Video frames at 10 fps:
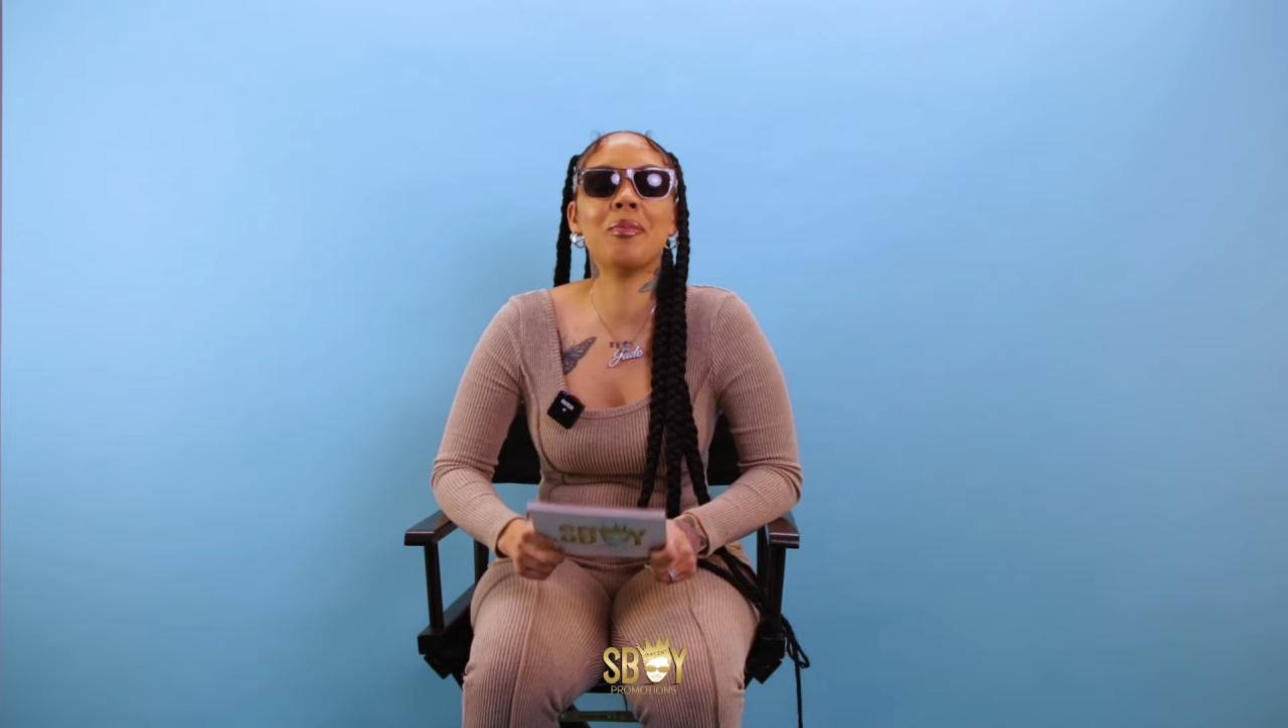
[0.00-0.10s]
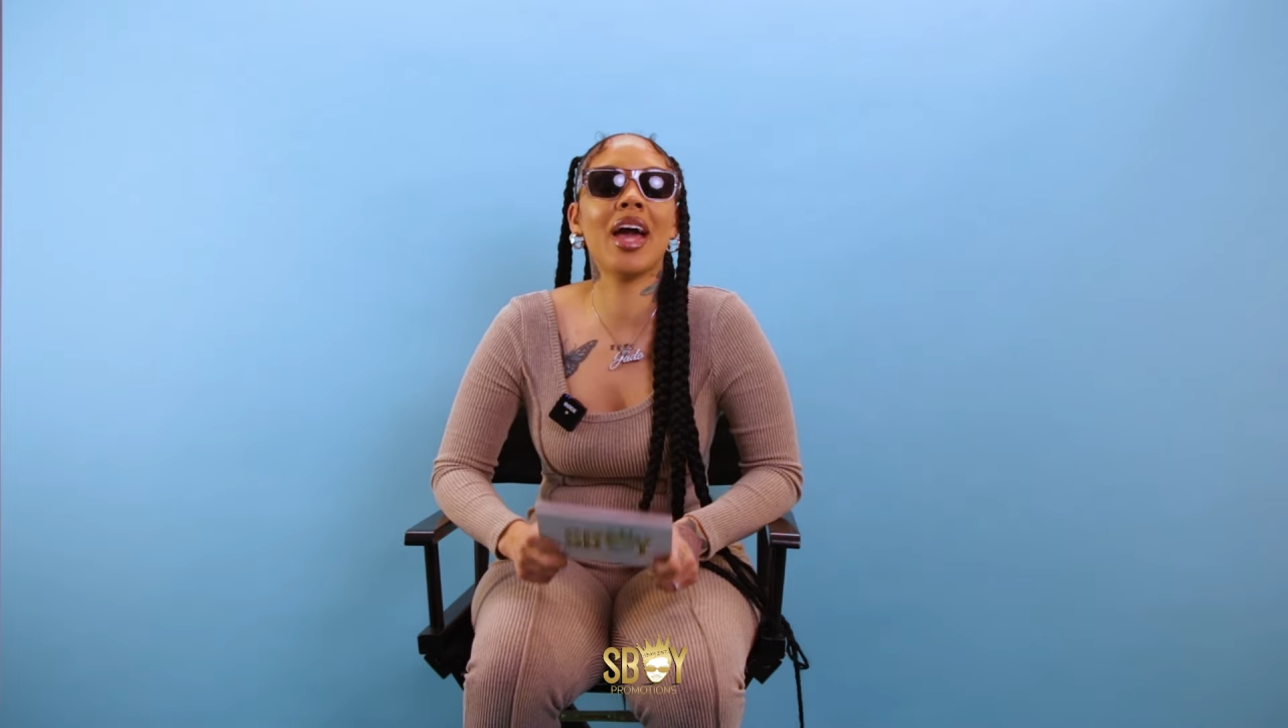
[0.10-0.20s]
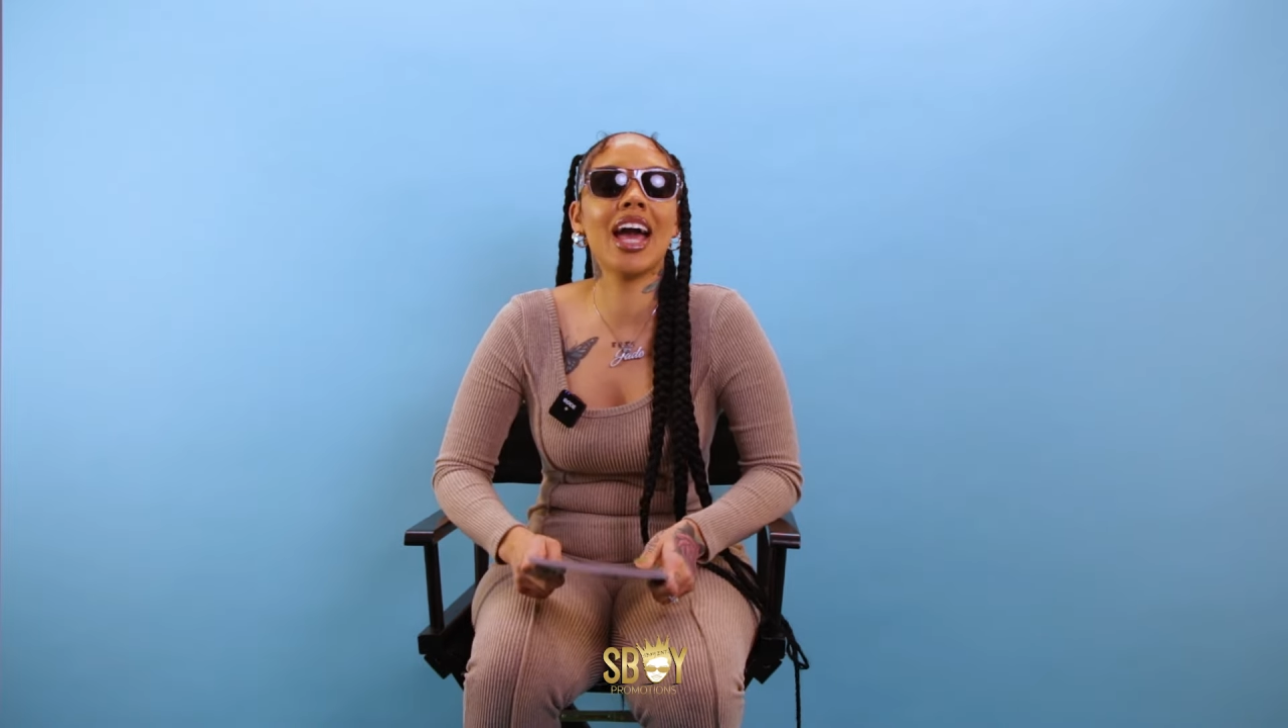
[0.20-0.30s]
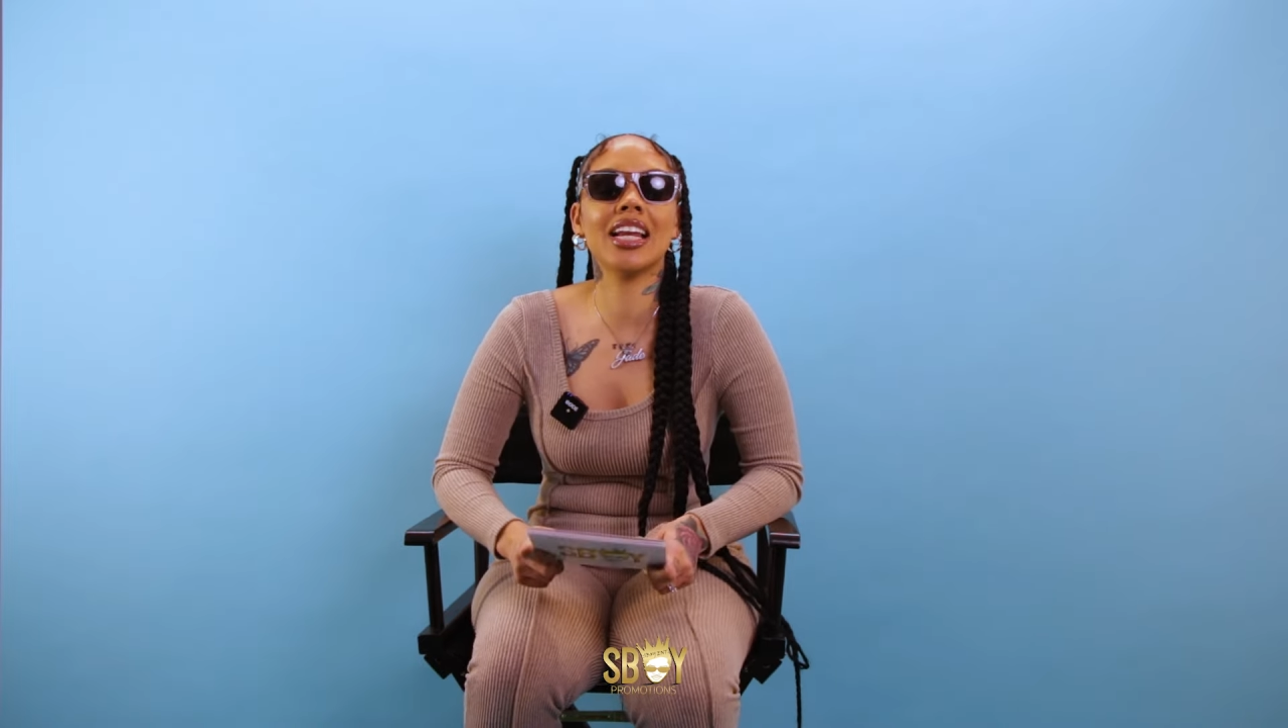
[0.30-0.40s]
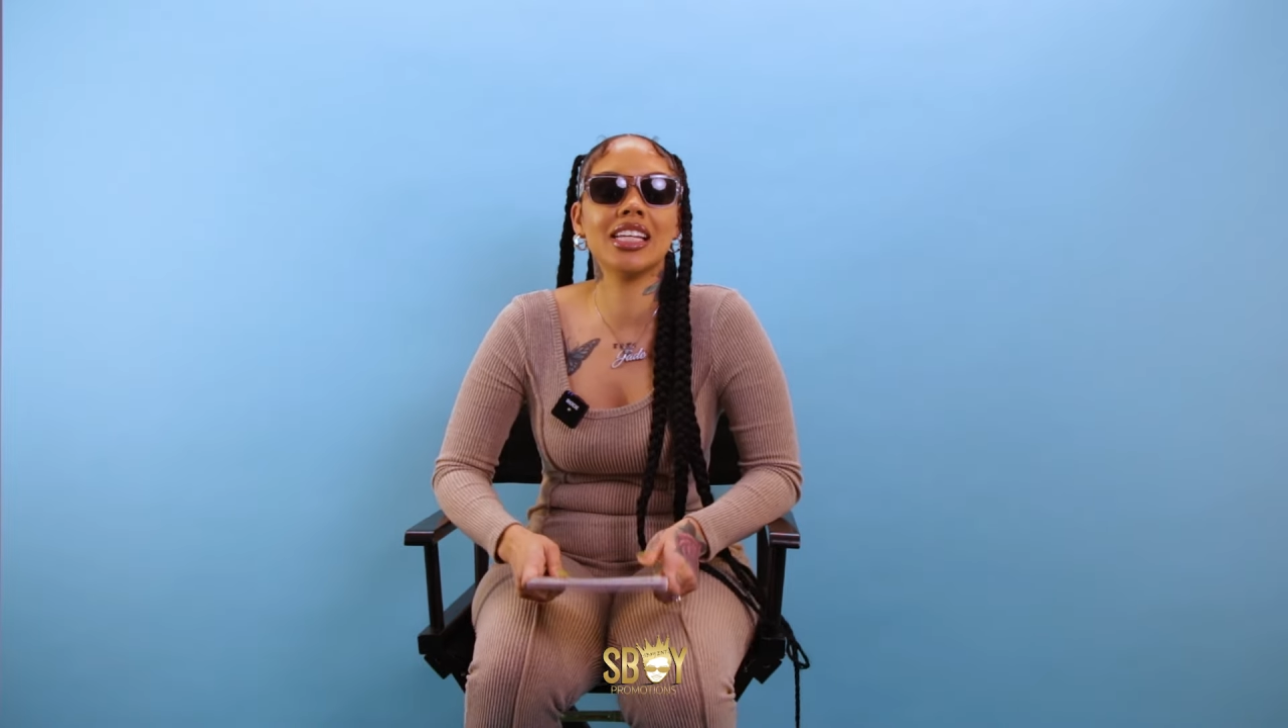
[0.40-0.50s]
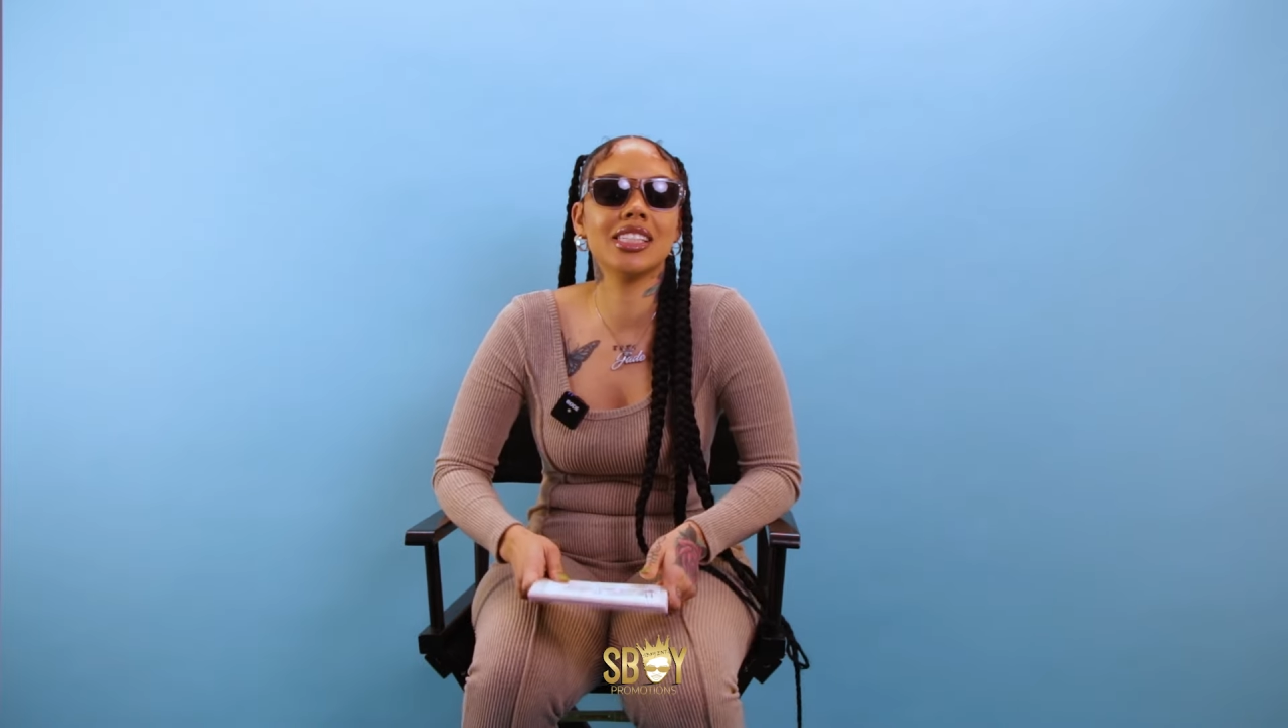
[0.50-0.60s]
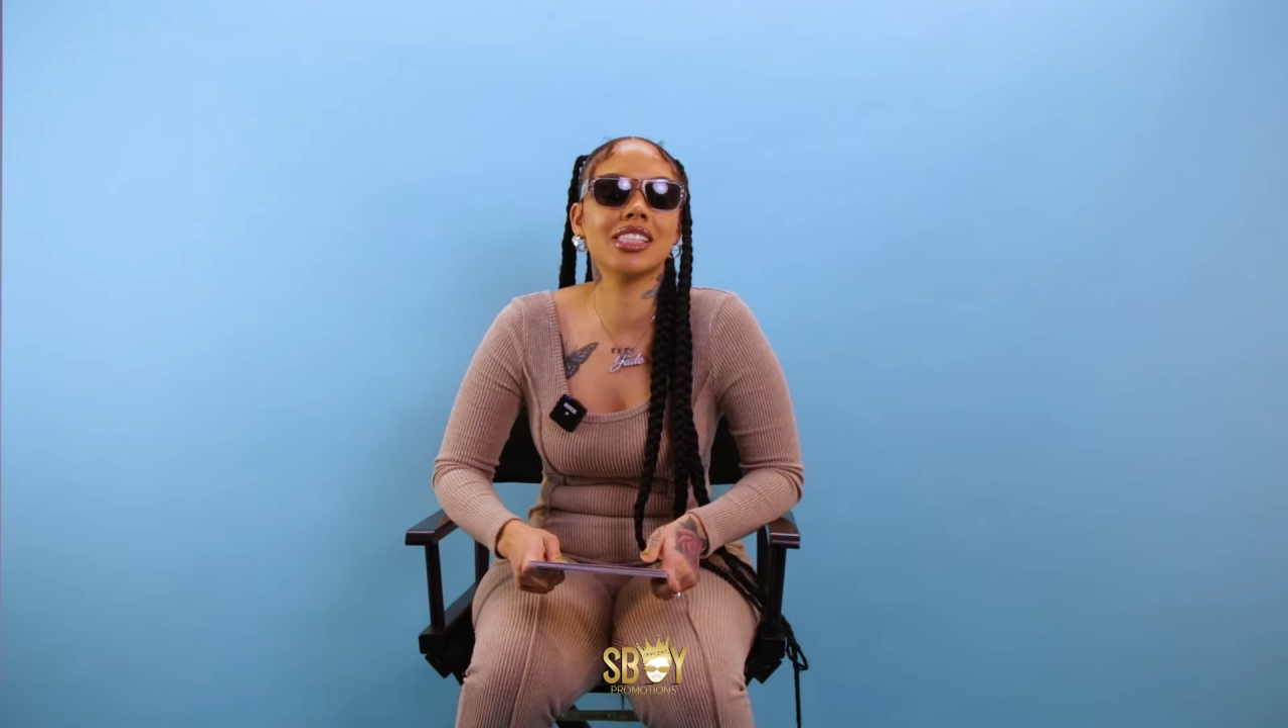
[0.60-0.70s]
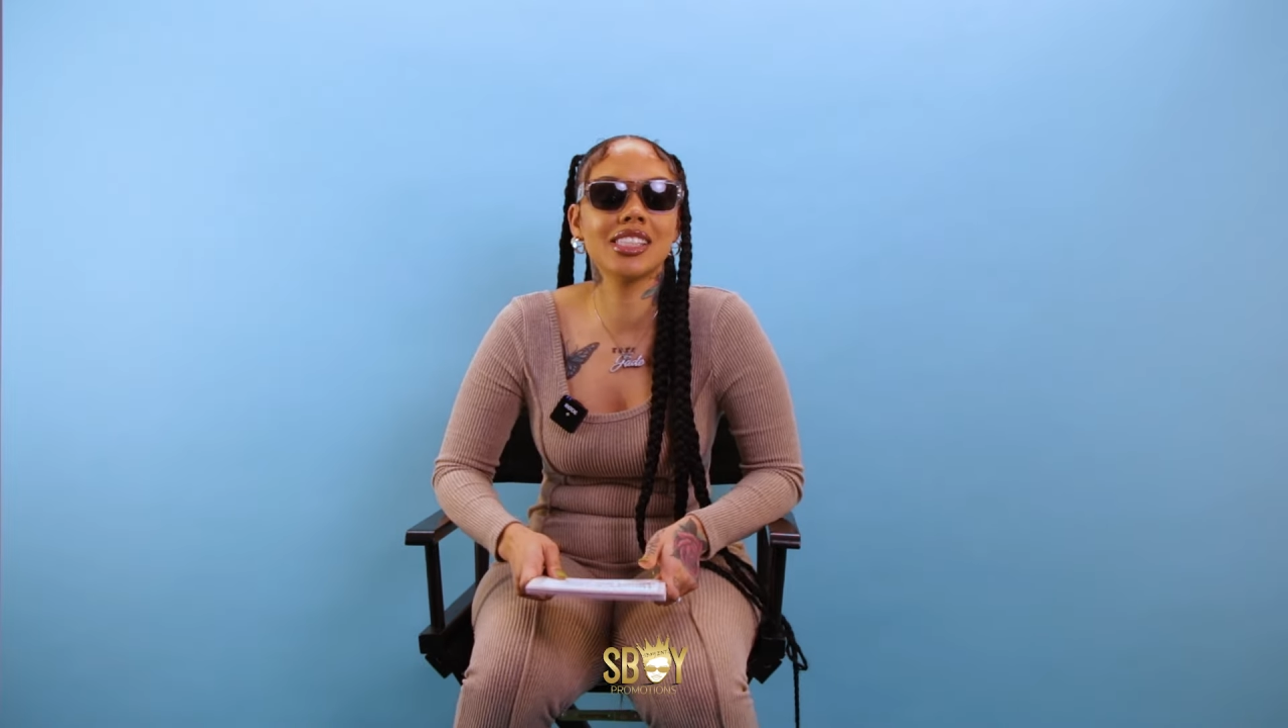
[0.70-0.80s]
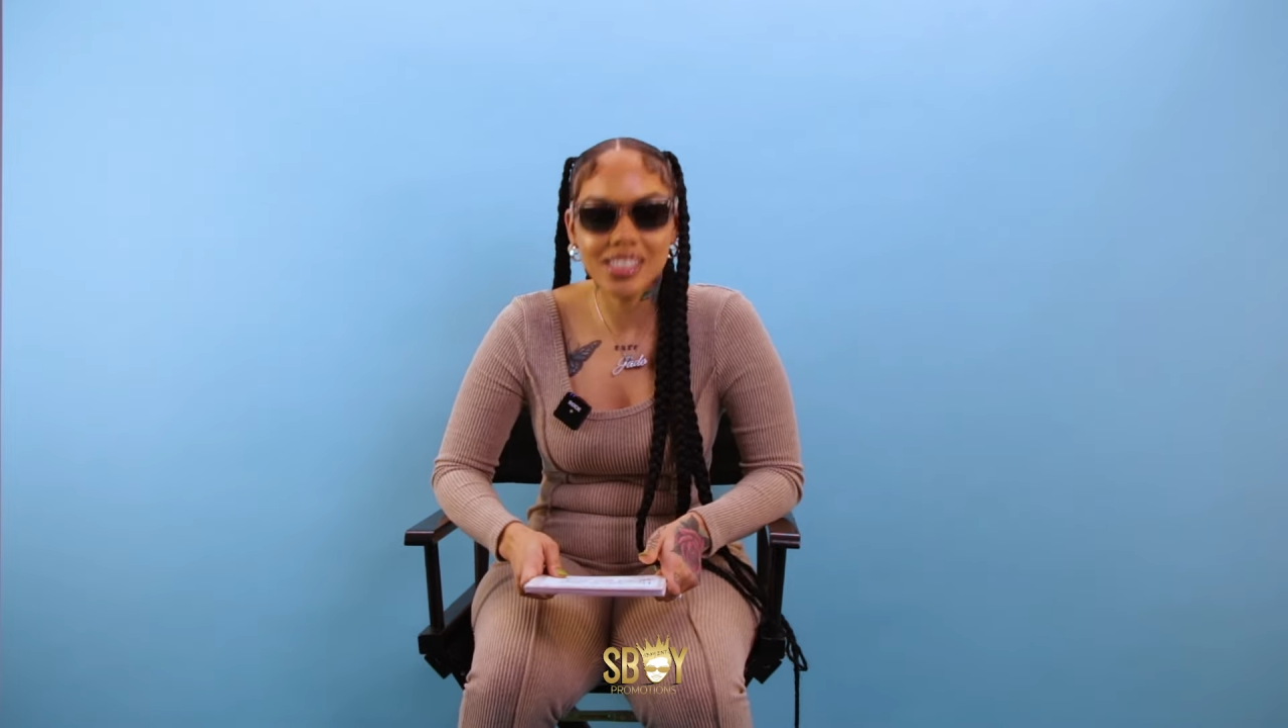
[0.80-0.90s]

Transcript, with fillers: baddies.